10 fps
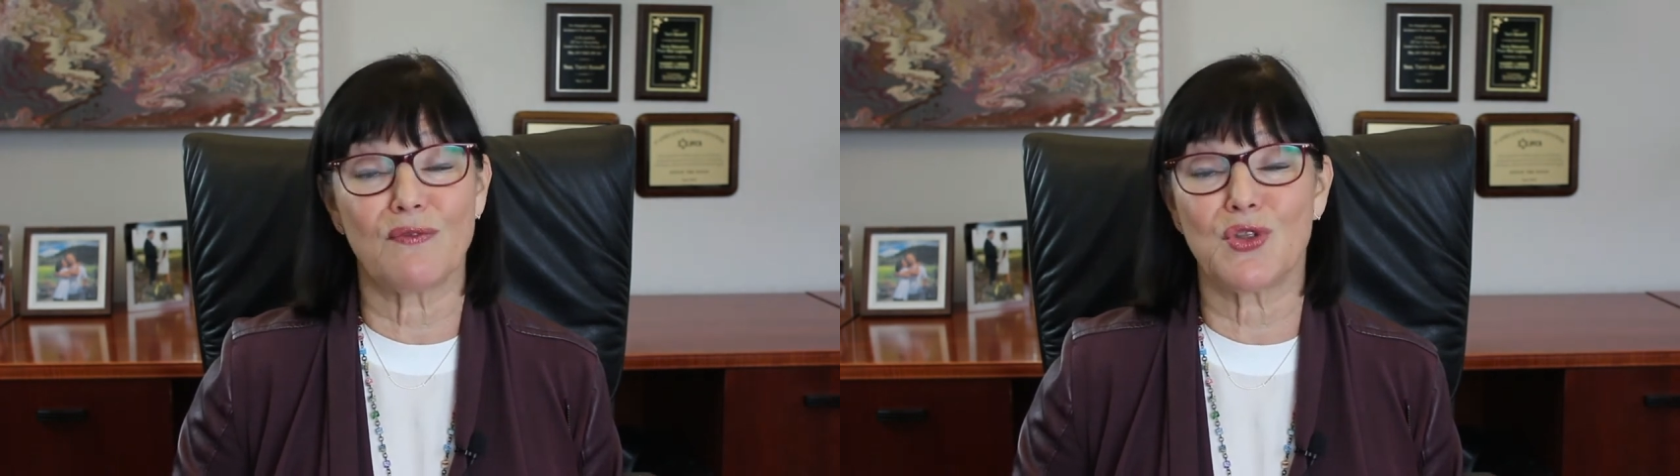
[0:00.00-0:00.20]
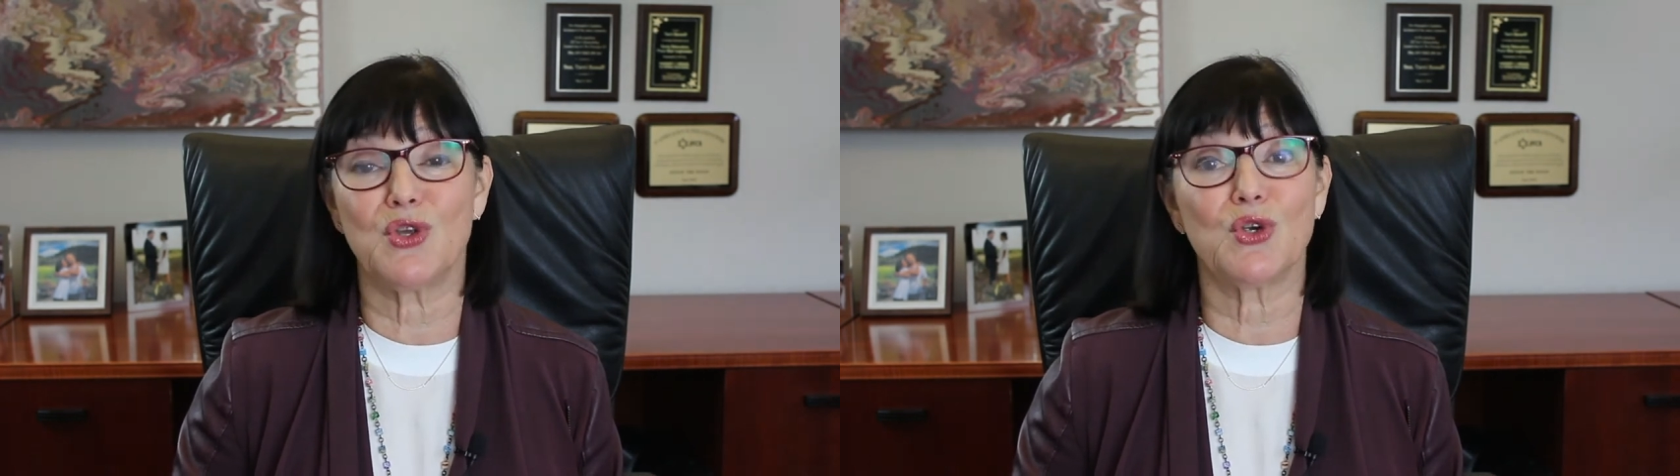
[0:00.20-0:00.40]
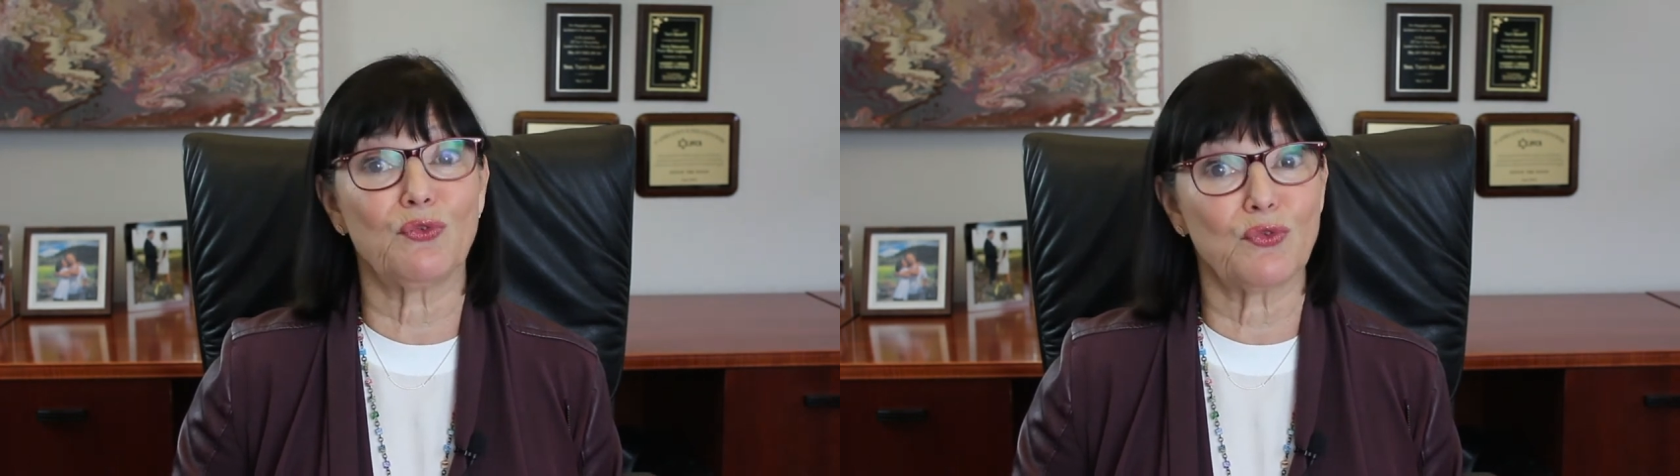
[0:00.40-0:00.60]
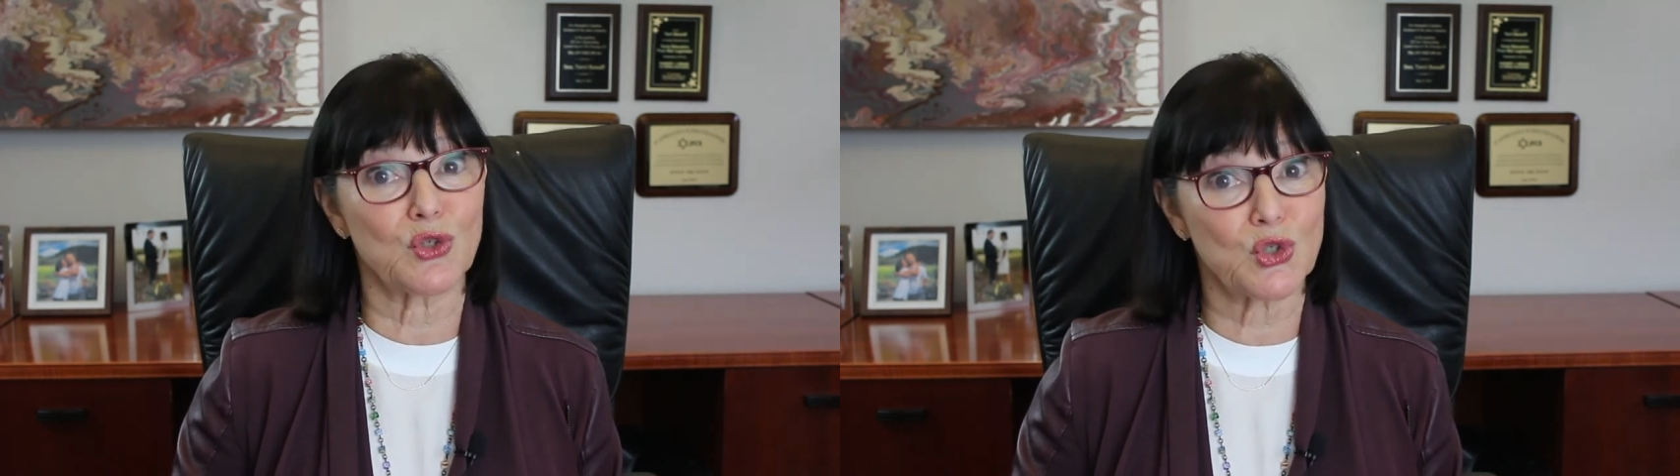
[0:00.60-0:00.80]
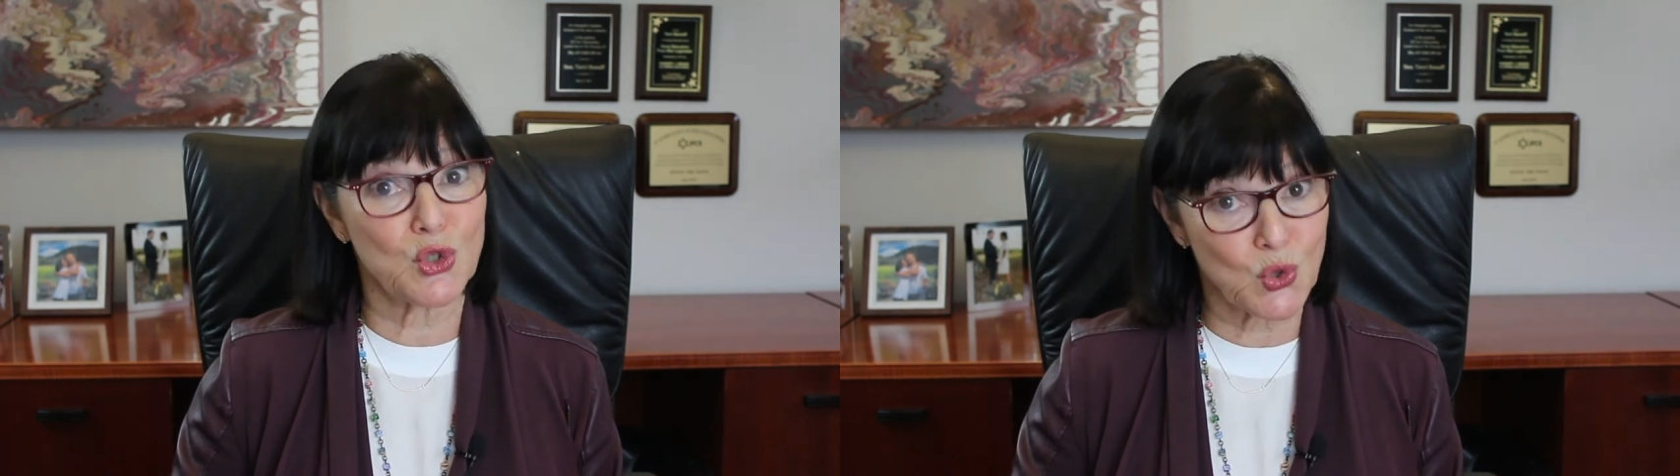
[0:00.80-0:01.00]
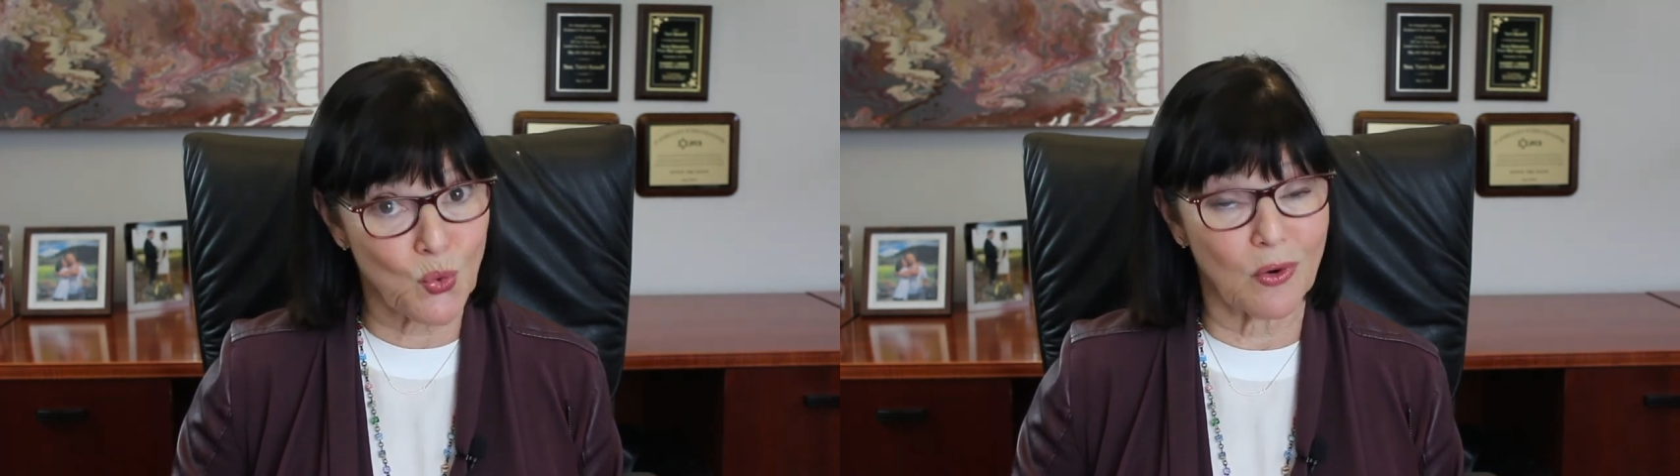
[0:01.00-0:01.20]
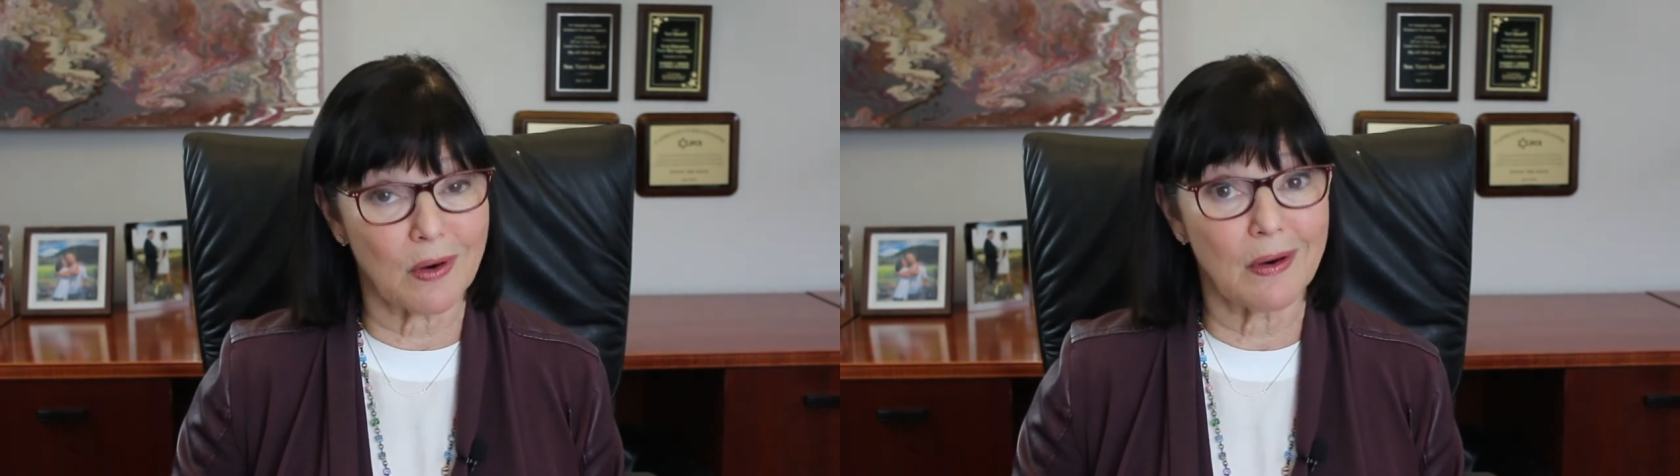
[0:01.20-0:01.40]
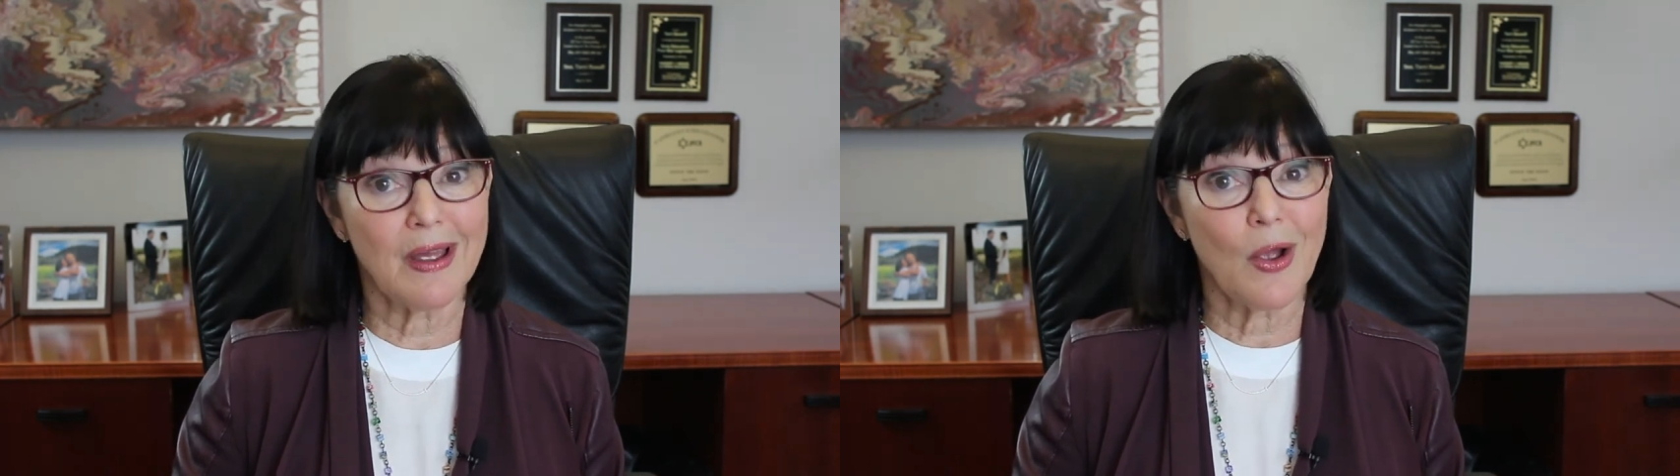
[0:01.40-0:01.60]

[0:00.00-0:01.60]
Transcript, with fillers: of the year for sure.